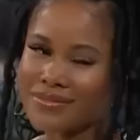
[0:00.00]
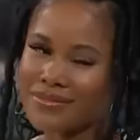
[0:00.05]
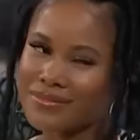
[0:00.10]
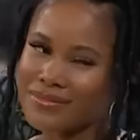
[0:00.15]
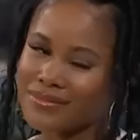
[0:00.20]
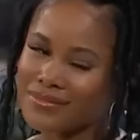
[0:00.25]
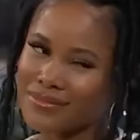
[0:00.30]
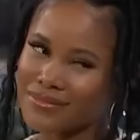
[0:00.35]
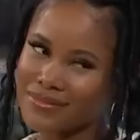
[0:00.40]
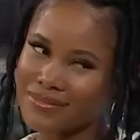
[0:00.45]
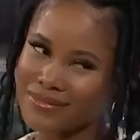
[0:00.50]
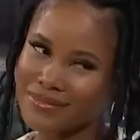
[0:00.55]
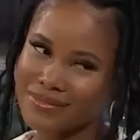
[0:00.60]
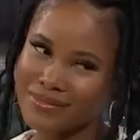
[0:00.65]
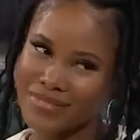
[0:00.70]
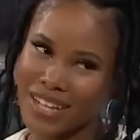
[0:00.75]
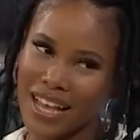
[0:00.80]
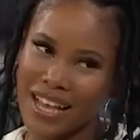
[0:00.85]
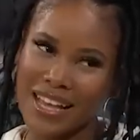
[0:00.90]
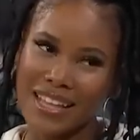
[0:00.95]
yes that's
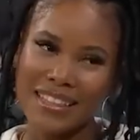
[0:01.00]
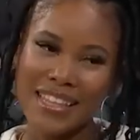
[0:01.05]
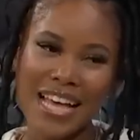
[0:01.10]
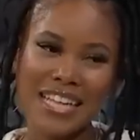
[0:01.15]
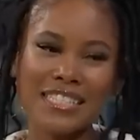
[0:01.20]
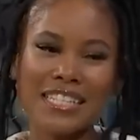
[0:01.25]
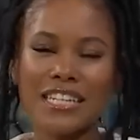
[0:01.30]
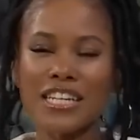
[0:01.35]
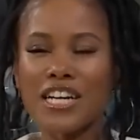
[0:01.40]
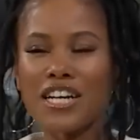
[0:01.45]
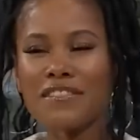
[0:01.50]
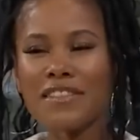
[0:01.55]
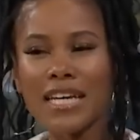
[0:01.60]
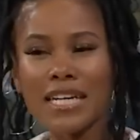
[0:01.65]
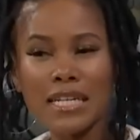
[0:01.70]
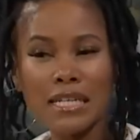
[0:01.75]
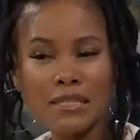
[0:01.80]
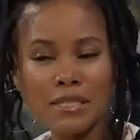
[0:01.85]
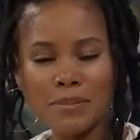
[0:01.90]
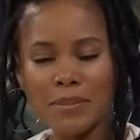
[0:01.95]
good. That's good. That's okay. love
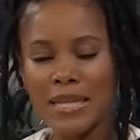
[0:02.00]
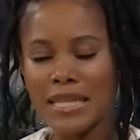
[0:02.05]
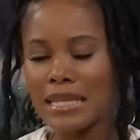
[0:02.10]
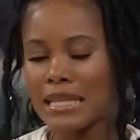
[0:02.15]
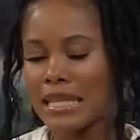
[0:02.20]
that keeps me